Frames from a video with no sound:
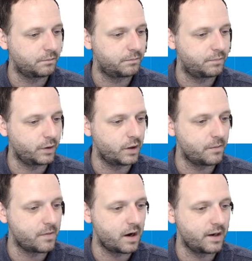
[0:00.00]
Bruno,
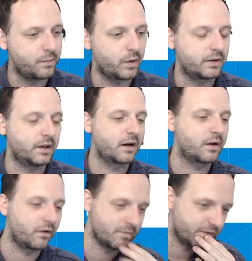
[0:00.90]
Mane, Buendia,
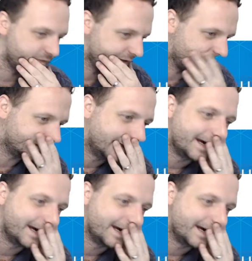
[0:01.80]
current midfield.